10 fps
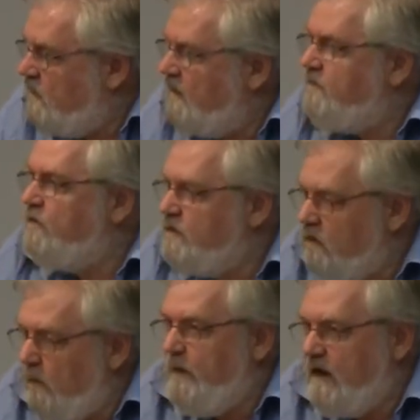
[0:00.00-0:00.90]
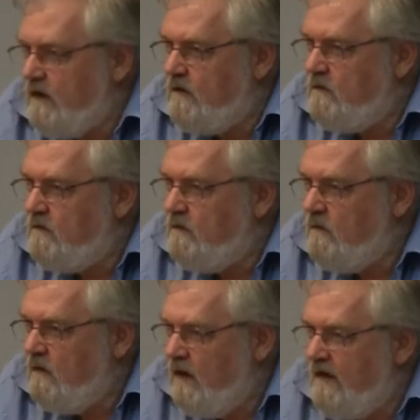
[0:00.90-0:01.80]
if you're European,
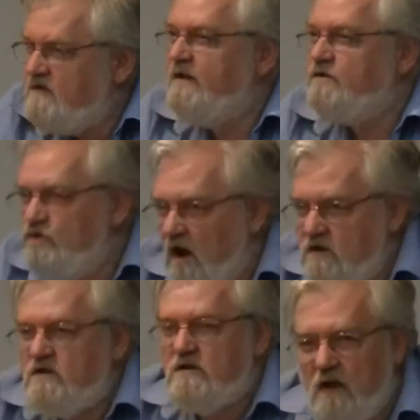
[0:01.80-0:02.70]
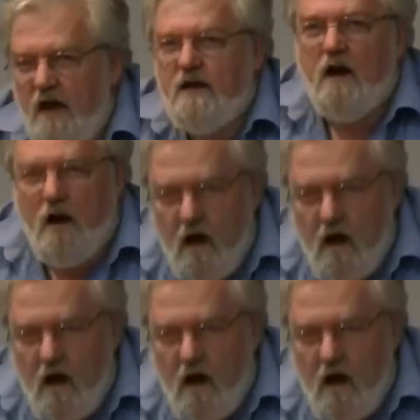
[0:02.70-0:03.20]
is they're just like